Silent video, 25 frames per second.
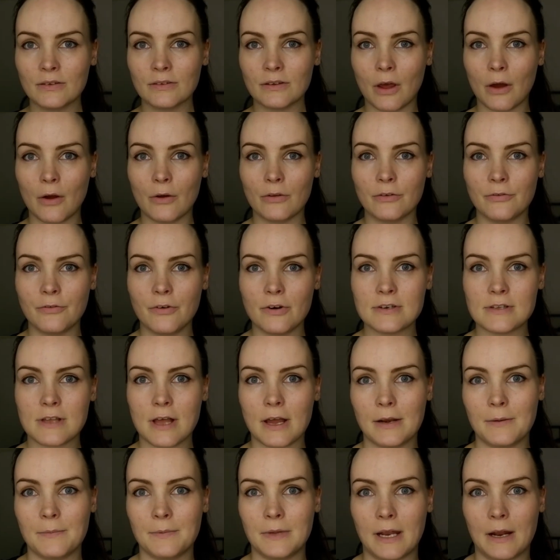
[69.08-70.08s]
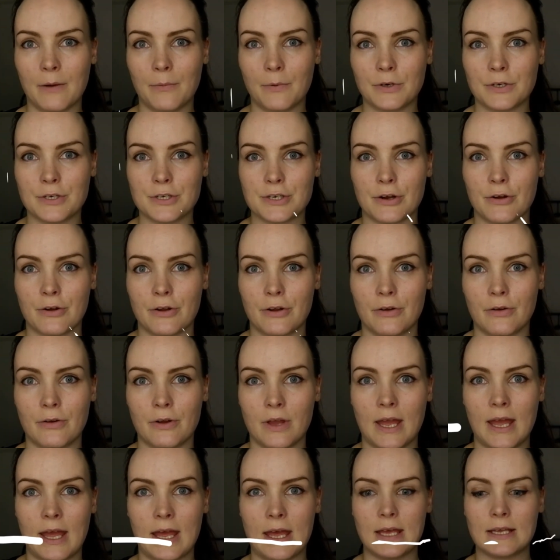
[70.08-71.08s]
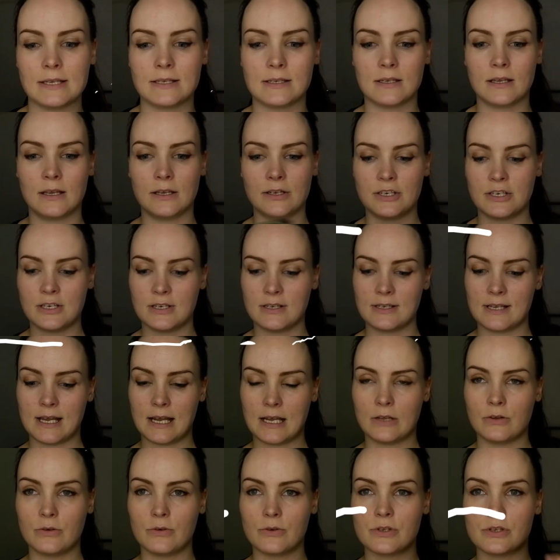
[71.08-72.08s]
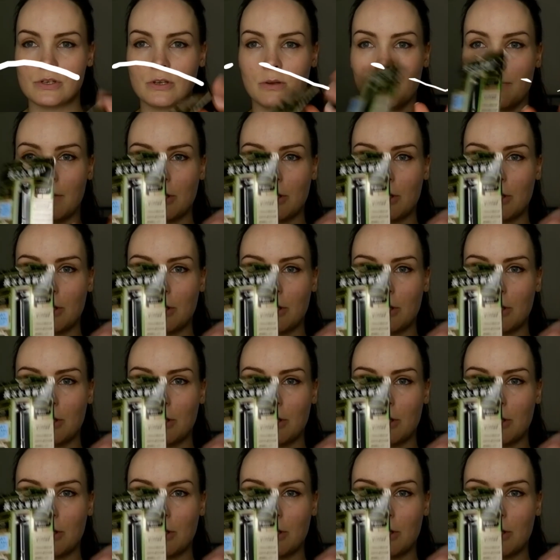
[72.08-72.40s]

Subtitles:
So the first item that I want to show you is Shiseido's